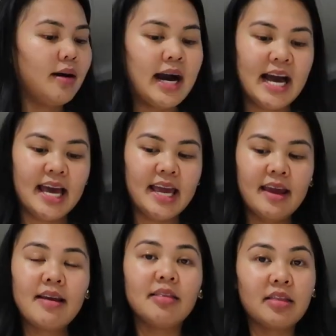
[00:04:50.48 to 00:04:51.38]

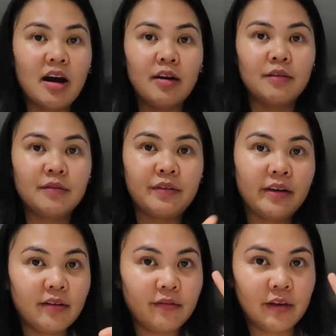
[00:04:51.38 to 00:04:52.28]
I love
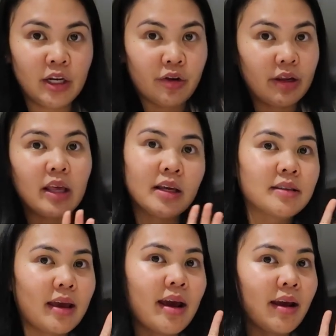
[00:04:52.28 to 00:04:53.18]
vinegary things,
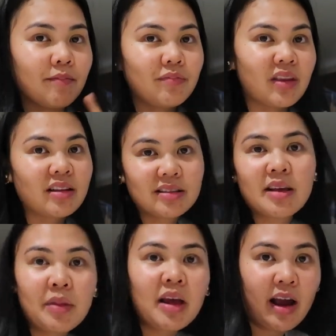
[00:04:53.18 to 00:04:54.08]
okay? That's
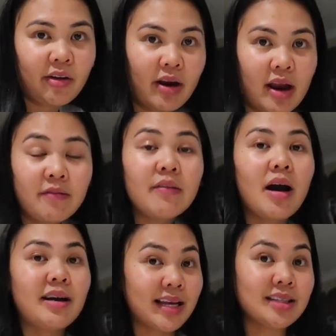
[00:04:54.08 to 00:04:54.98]
something I crave.
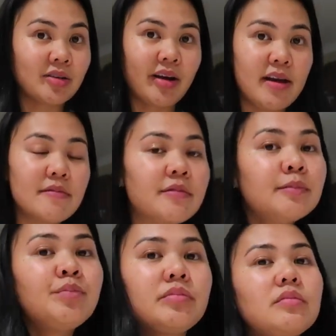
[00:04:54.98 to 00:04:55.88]
I tend to crave
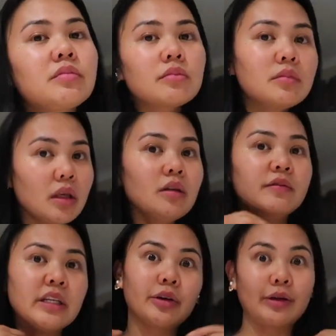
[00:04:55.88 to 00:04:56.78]

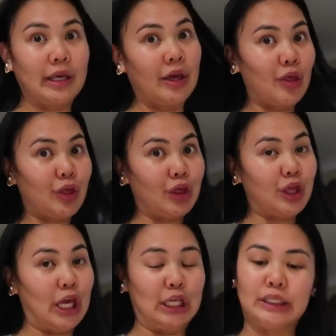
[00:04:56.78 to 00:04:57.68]
vinegary
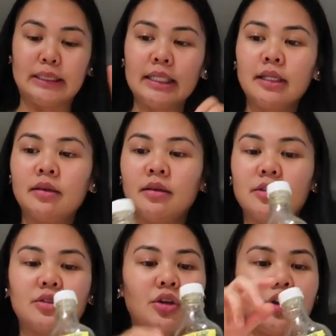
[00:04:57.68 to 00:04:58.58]
things.
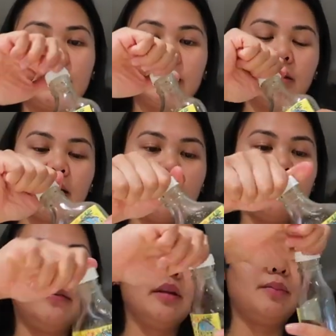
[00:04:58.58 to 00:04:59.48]
So this is like a
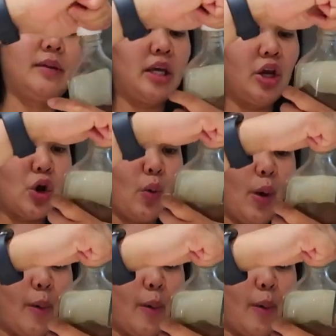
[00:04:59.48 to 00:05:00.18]
Filipino